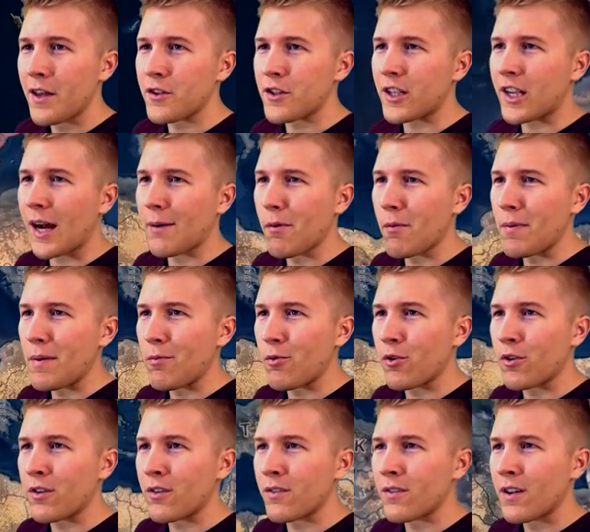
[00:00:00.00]
There's a couple
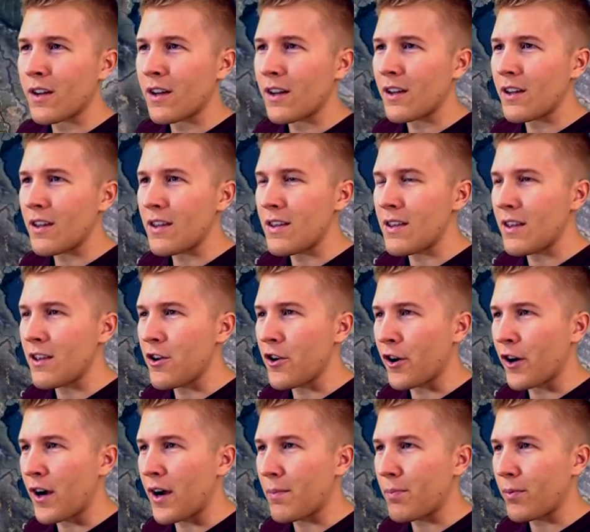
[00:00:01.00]
people in
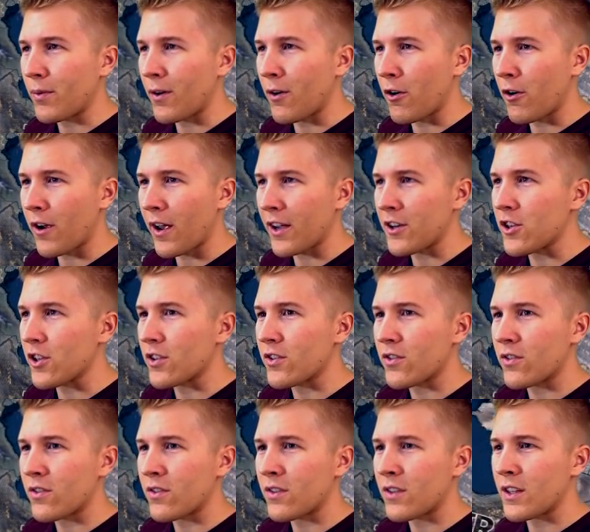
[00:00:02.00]
Europe. Oh, okay,
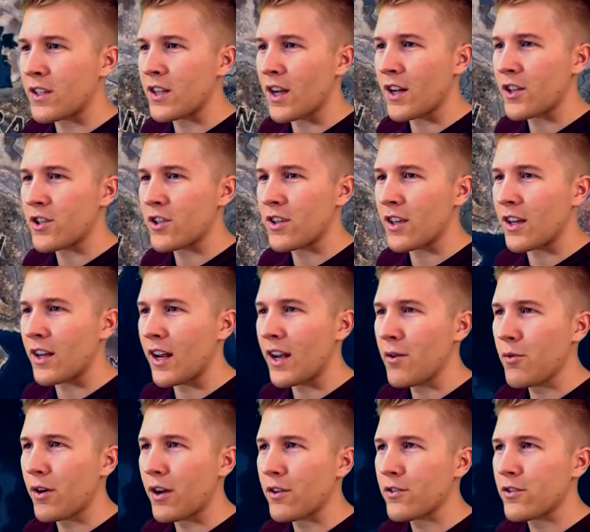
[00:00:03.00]
just the Dutch then.
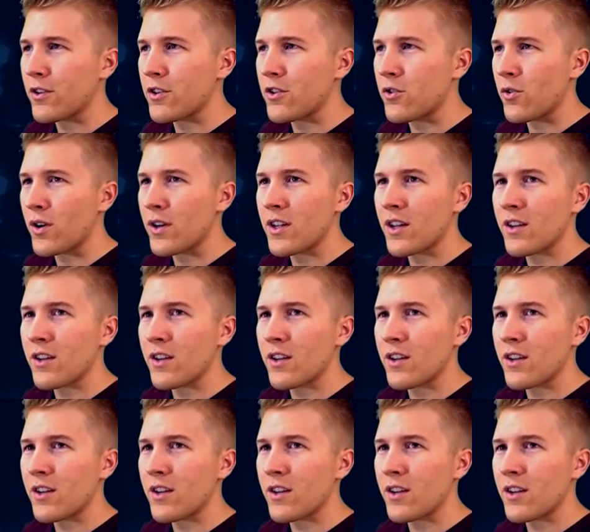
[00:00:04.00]
Anyone else that joined